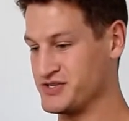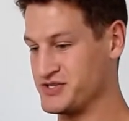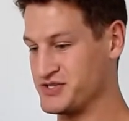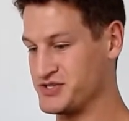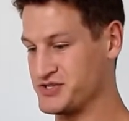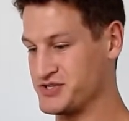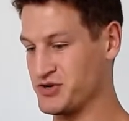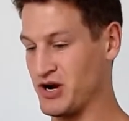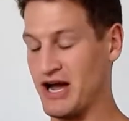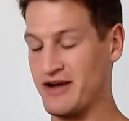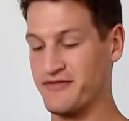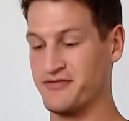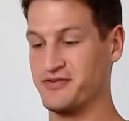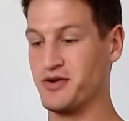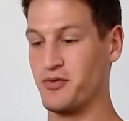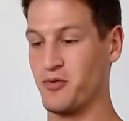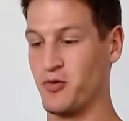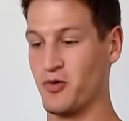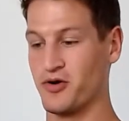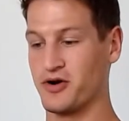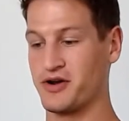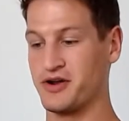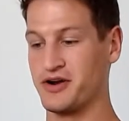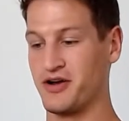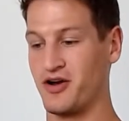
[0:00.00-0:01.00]
driving to
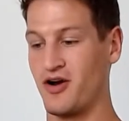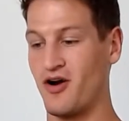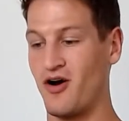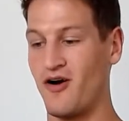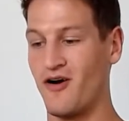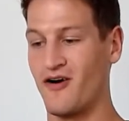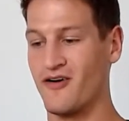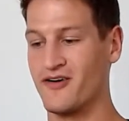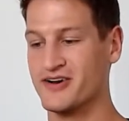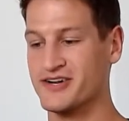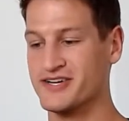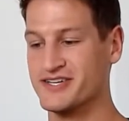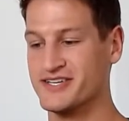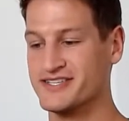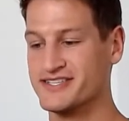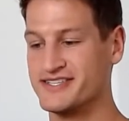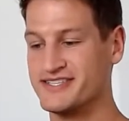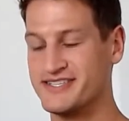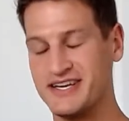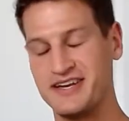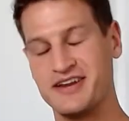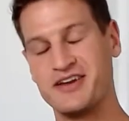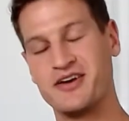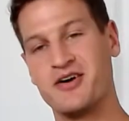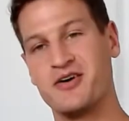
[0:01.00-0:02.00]
work in a car,
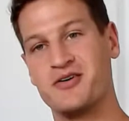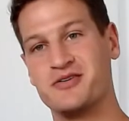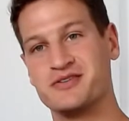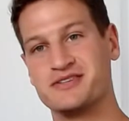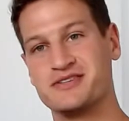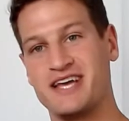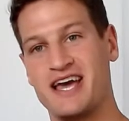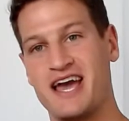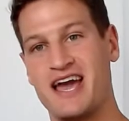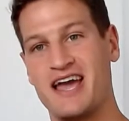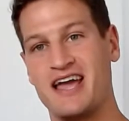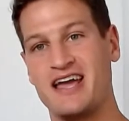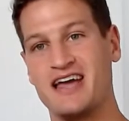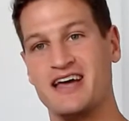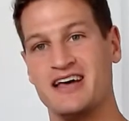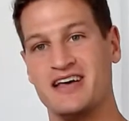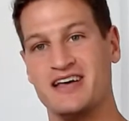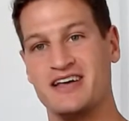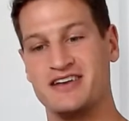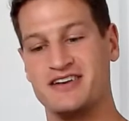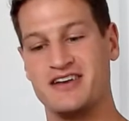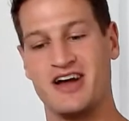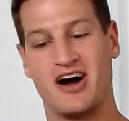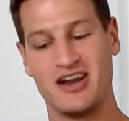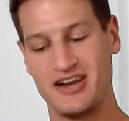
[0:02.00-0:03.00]
sitting all day,
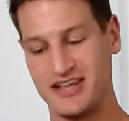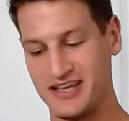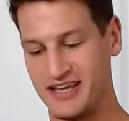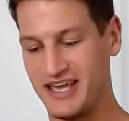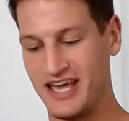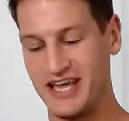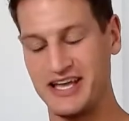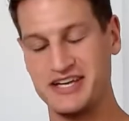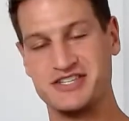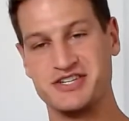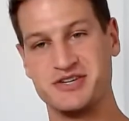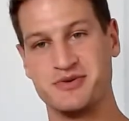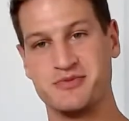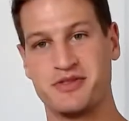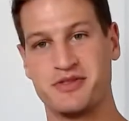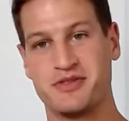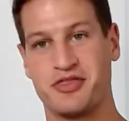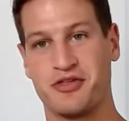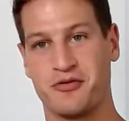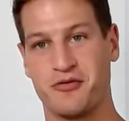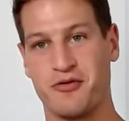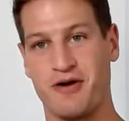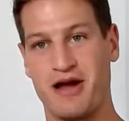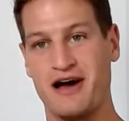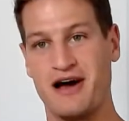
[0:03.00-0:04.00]
not engaging with the
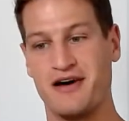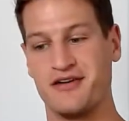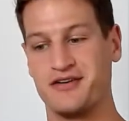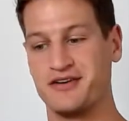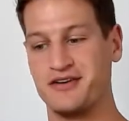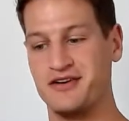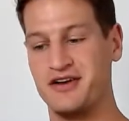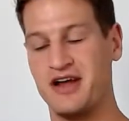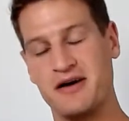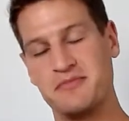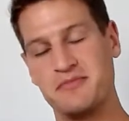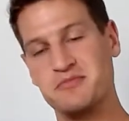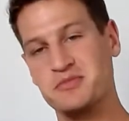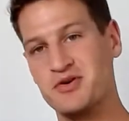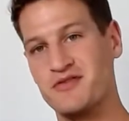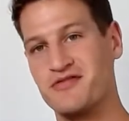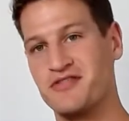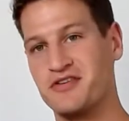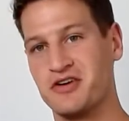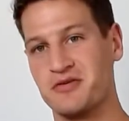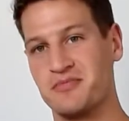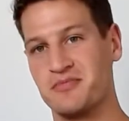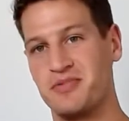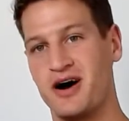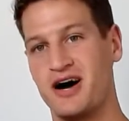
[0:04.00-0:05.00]
ground, not moving
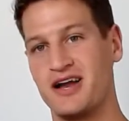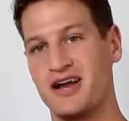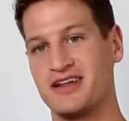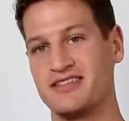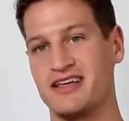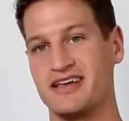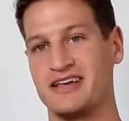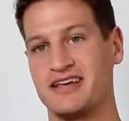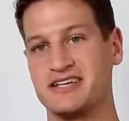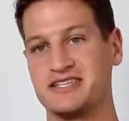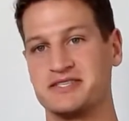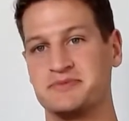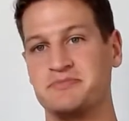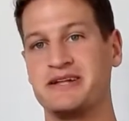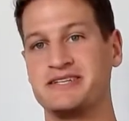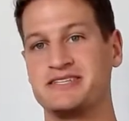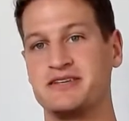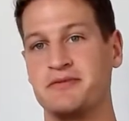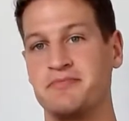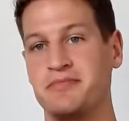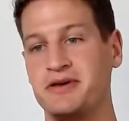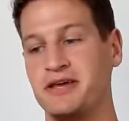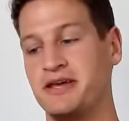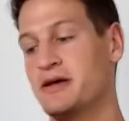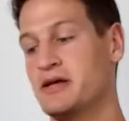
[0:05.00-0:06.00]
your body like it's meant to
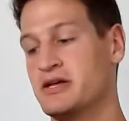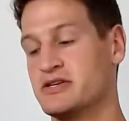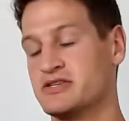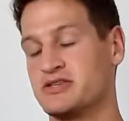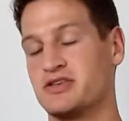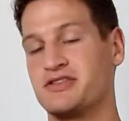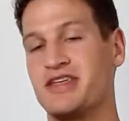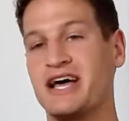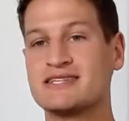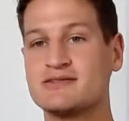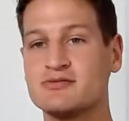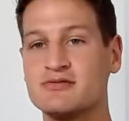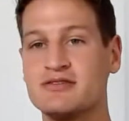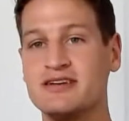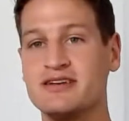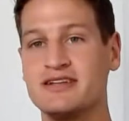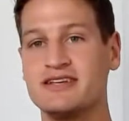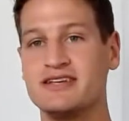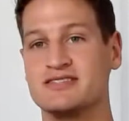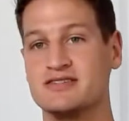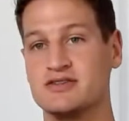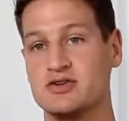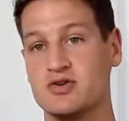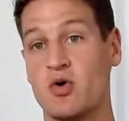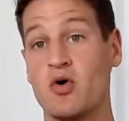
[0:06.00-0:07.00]
be. So that's what
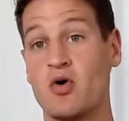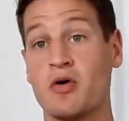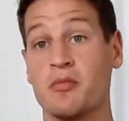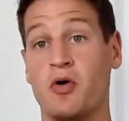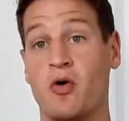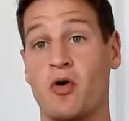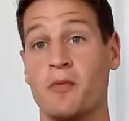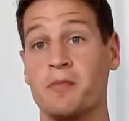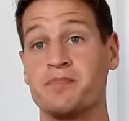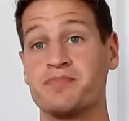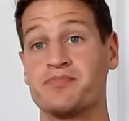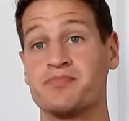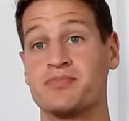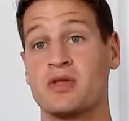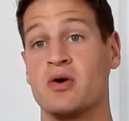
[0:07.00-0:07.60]
is normal.